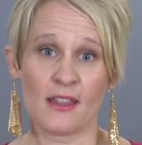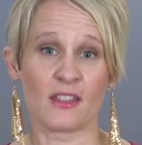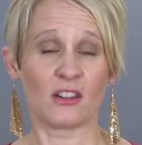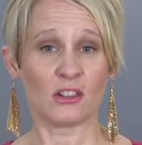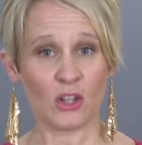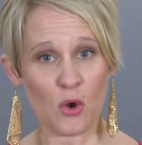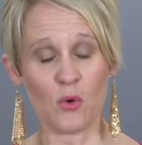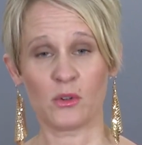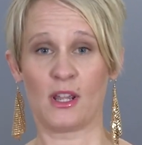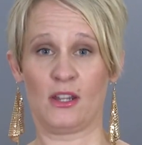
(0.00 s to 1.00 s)
the
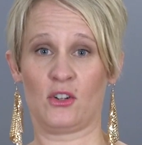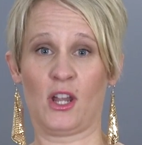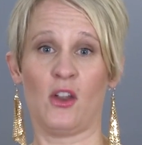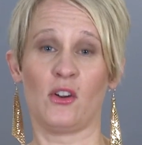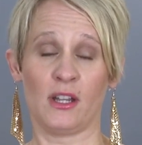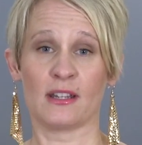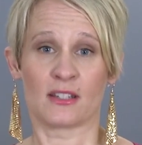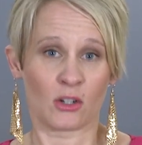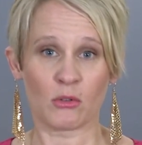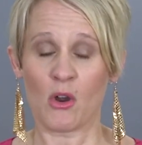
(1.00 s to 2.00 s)
load that you're carrying
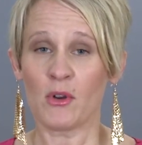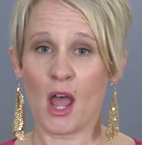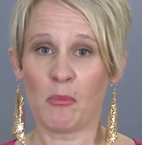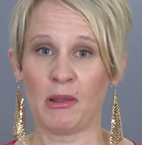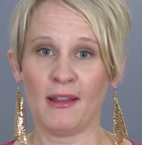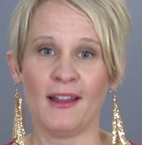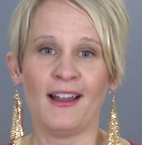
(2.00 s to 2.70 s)
as a grown-up.